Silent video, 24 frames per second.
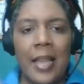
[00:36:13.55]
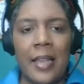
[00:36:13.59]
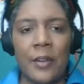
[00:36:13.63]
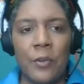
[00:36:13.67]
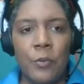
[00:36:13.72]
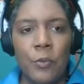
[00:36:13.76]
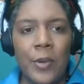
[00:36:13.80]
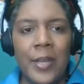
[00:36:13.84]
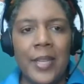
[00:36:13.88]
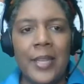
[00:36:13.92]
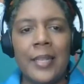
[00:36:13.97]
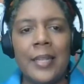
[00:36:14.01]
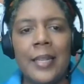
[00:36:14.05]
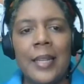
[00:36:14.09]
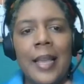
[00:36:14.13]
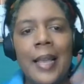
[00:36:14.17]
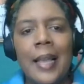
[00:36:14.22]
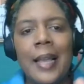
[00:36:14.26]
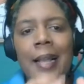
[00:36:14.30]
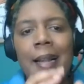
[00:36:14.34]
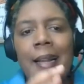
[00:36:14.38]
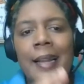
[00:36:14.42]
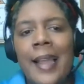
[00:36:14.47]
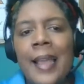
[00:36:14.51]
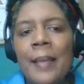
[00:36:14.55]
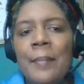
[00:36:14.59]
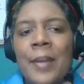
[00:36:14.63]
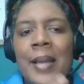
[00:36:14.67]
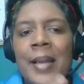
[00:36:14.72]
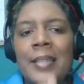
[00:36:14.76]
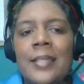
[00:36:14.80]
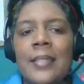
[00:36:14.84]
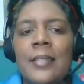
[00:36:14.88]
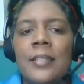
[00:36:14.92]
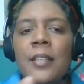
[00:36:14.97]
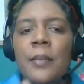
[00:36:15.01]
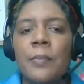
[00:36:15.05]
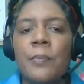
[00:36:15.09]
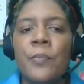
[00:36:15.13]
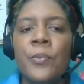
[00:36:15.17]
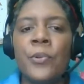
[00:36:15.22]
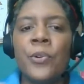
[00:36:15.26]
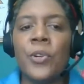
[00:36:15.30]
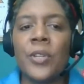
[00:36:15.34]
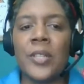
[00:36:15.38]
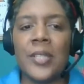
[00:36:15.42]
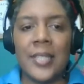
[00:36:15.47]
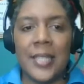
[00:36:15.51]
and win. Climax is a
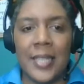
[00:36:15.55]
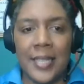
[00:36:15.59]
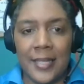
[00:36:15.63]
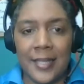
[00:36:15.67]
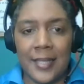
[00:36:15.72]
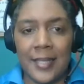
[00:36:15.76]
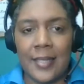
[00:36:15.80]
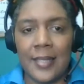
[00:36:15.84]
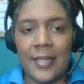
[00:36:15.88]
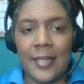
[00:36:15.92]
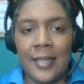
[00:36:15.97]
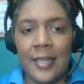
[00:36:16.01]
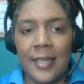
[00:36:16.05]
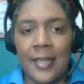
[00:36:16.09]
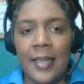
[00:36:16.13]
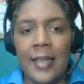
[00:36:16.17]
process.